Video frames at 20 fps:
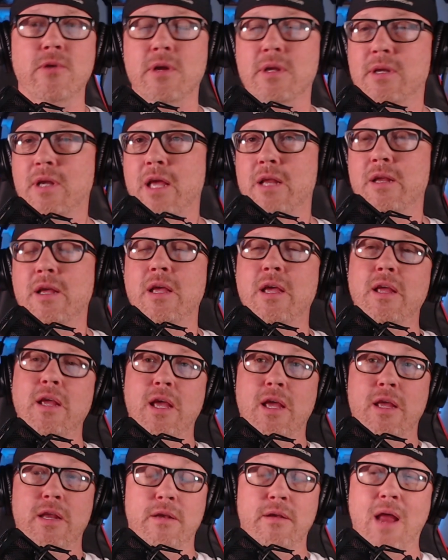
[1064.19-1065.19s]
And, and,
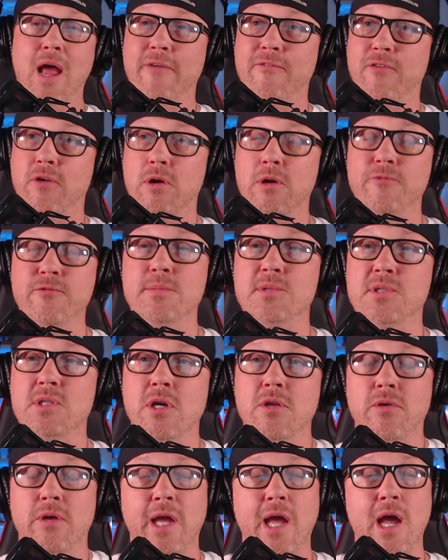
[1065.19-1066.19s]
and I've heard from
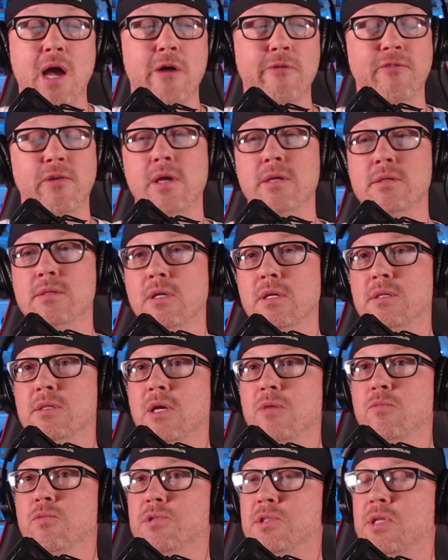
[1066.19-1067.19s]
Southern Cal fans, and they say,
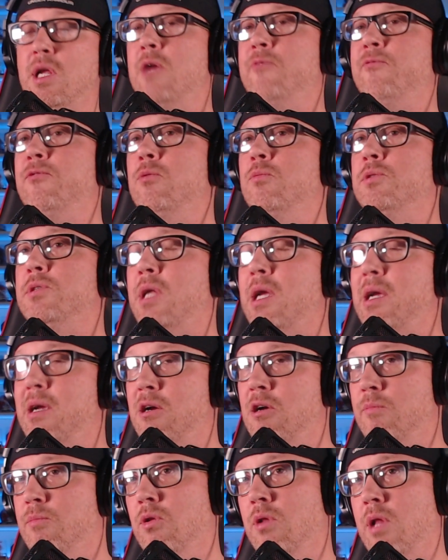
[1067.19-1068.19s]
well, Stanford was
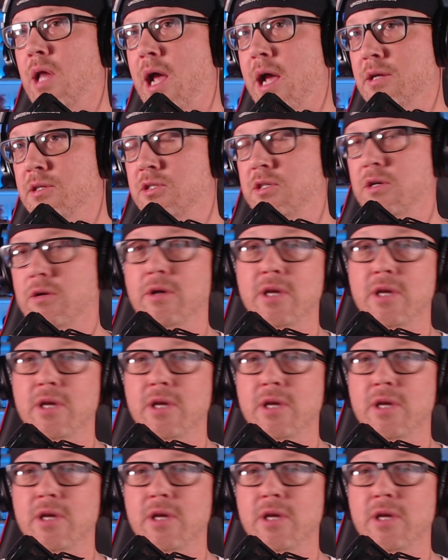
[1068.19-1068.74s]
terrible last year.